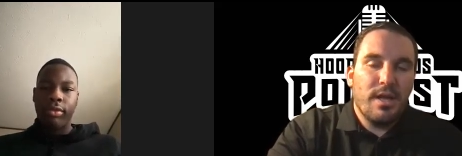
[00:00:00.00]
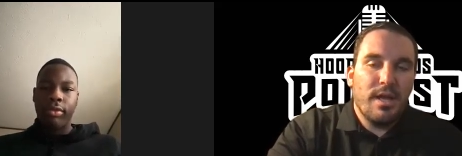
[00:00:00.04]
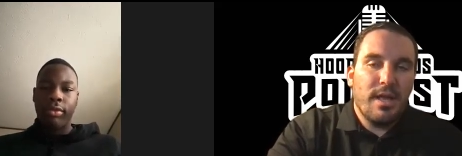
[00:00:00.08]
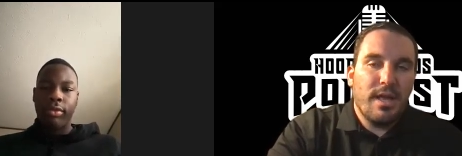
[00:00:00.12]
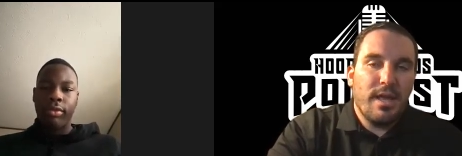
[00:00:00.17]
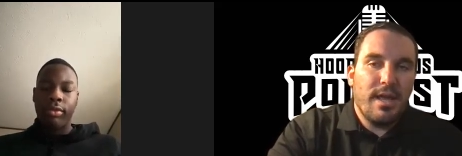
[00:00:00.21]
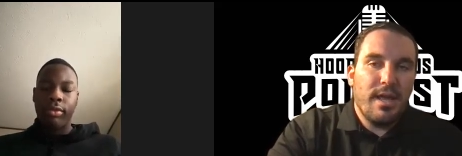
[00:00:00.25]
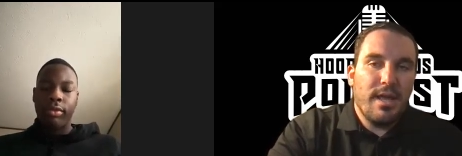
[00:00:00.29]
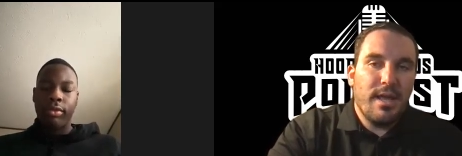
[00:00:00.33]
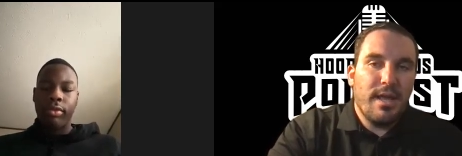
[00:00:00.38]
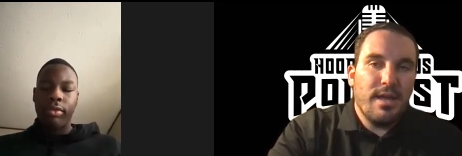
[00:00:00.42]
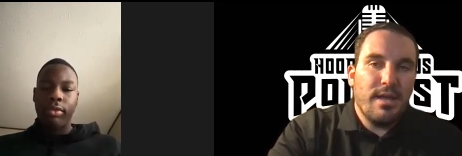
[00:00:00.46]

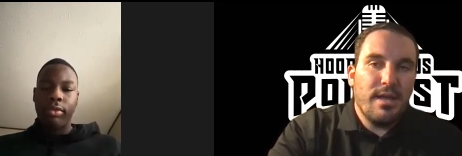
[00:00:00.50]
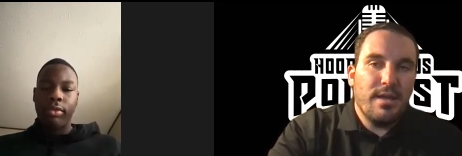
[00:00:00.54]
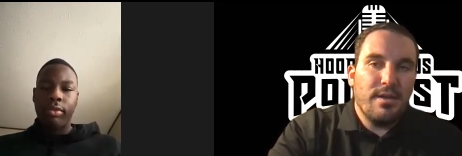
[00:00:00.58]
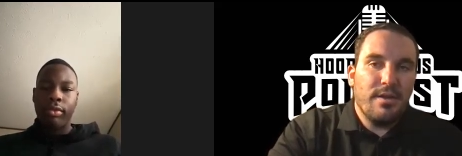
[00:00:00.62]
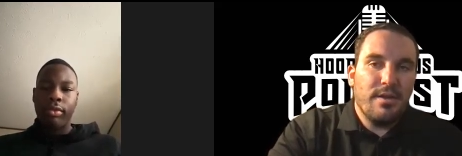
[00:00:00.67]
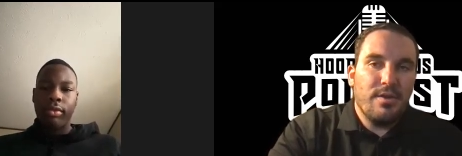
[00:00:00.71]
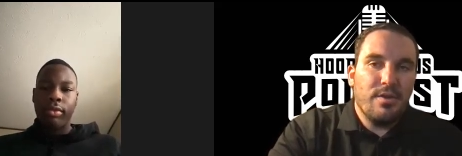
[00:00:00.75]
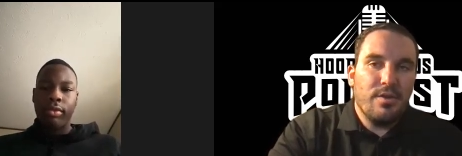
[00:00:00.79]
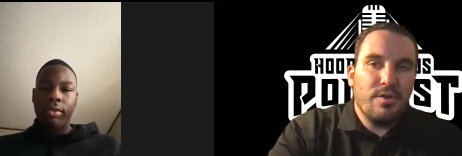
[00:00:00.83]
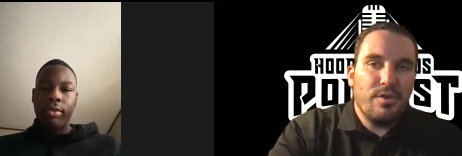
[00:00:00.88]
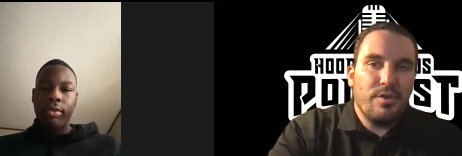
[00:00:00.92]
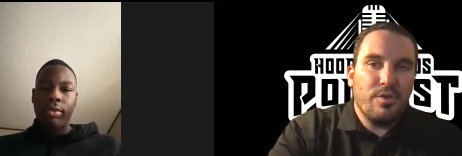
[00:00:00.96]
Speaker 1: and
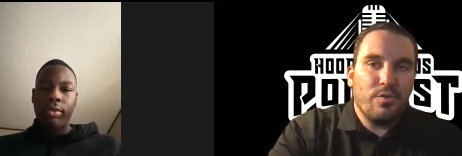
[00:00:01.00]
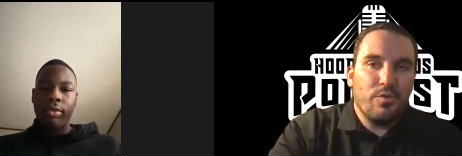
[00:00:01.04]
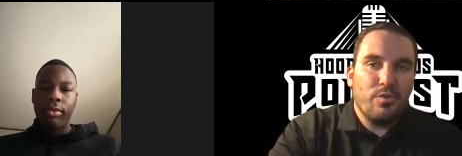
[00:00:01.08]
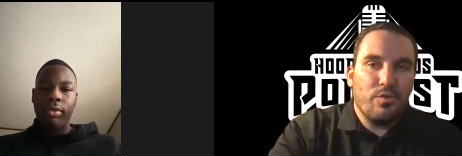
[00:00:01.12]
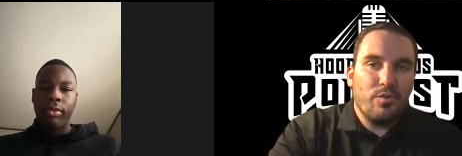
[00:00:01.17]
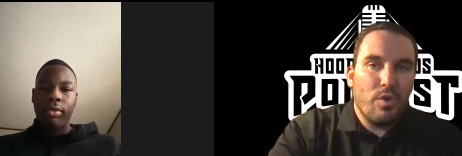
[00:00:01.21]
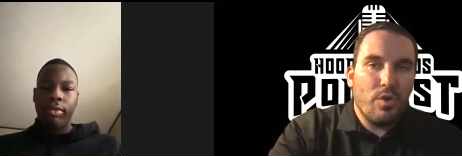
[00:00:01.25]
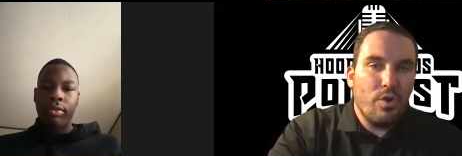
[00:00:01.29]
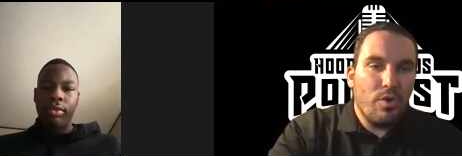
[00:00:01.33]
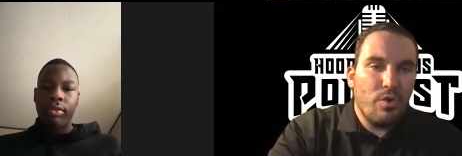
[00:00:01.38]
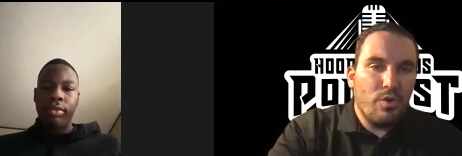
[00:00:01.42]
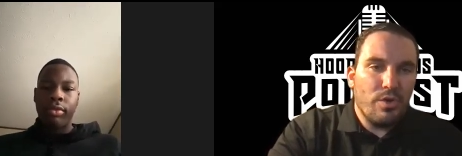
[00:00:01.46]
you know your
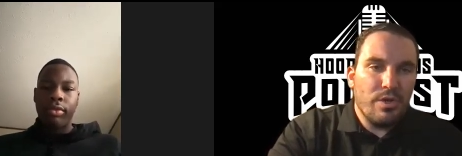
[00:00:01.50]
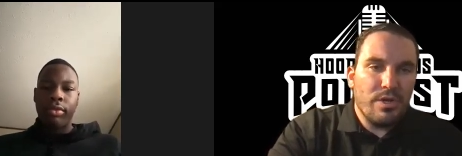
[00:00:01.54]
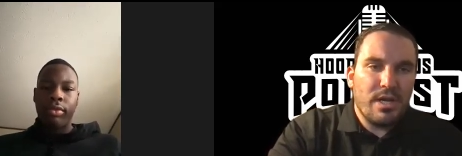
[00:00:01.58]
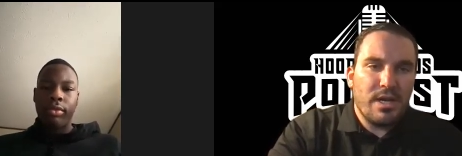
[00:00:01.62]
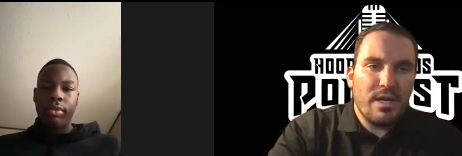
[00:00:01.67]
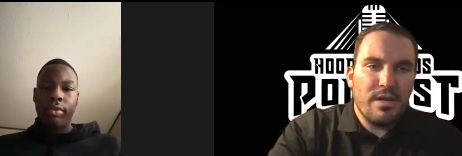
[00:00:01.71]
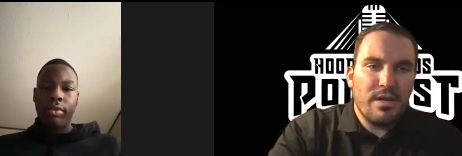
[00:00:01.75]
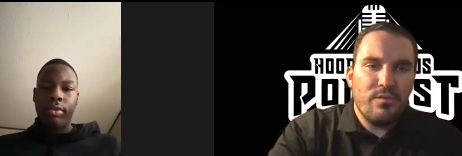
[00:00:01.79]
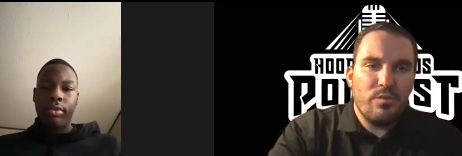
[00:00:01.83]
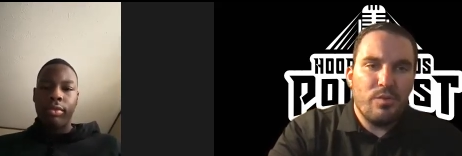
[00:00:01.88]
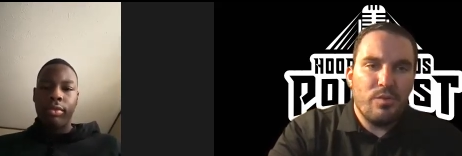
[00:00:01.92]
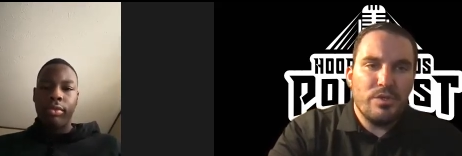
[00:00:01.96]
role and
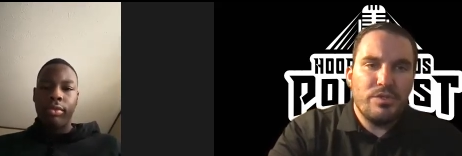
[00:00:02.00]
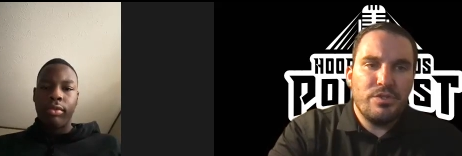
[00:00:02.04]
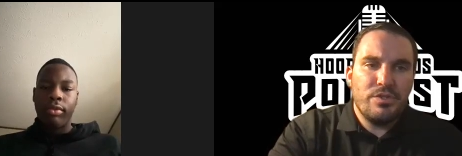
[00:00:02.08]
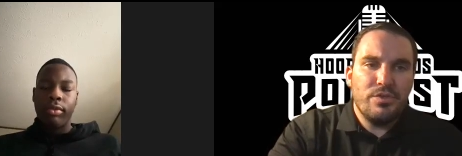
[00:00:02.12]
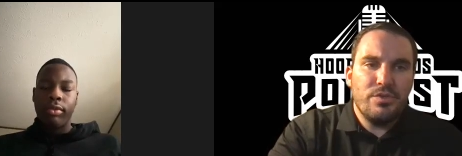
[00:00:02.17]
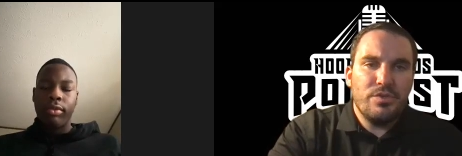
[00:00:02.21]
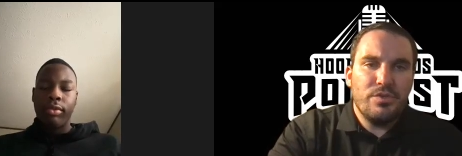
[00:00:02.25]
kind of what you